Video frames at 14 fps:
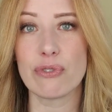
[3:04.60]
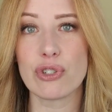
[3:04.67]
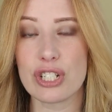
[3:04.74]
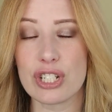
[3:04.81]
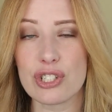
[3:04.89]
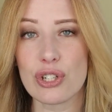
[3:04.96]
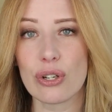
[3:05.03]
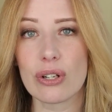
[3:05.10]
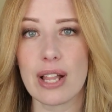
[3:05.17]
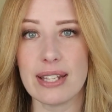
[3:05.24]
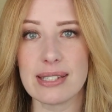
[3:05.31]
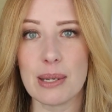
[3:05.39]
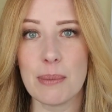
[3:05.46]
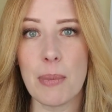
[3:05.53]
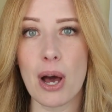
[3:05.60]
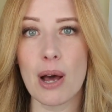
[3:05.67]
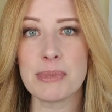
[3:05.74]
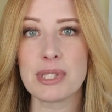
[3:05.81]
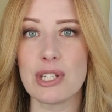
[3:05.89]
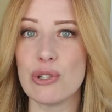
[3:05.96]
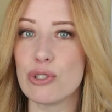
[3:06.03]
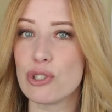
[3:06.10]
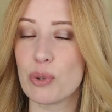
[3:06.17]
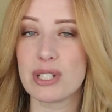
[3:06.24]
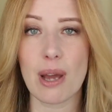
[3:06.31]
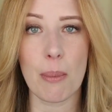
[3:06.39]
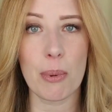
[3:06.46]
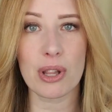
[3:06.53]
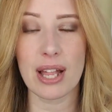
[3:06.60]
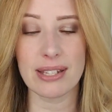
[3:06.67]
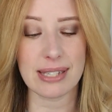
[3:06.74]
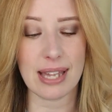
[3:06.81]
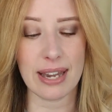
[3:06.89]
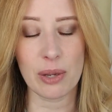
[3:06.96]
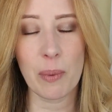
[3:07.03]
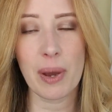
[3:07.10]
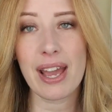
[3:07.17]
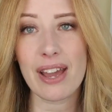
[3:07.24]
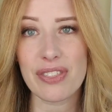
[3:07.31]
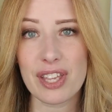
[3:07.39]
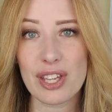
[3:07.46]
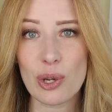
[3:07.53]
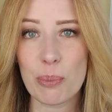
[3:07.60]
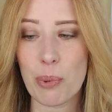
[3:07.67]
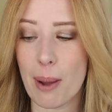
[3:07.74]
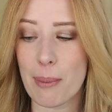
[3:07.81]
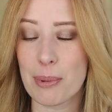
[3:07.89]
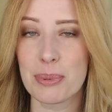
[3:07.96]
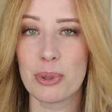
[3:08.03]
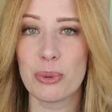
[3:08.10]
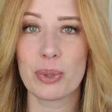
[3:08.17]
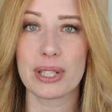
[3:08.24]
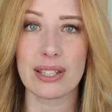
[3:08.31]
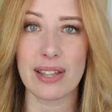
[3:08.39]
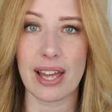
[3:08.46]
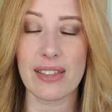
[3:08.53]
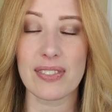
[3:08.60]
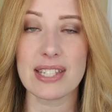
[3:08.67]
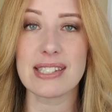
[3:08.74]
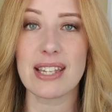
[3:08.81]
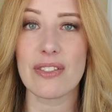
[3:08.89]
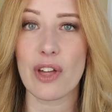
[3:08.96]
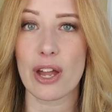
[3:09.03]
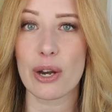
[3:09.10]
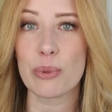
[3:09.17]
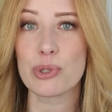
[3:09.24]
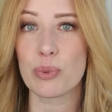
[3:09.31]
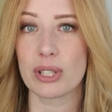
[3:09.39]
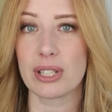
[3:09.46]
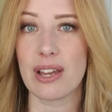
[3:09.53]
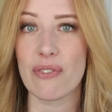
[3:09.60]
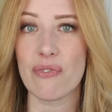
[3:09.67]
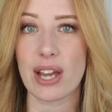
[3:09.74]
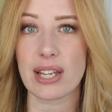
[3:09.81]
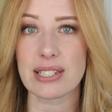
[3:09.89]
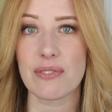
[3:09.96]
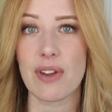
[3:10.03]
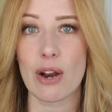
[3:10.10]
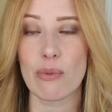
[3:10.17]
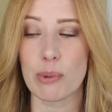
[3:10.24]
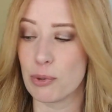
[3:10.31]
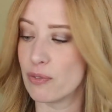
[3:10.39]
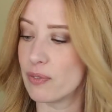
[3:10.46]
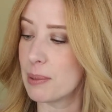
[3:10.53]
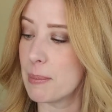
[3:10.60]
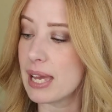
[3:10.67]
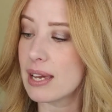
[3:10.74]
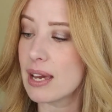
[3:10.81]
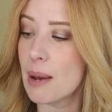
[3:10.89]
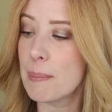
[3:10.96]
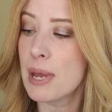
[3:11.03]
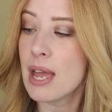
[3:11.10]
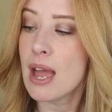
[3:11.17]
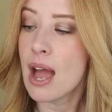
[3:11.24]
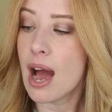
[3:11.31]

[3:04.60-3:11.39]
of traditional cleansing balms and you do a double cleanse anyway, I think you'll probably really like this. I thought it was really effective at removing makeup.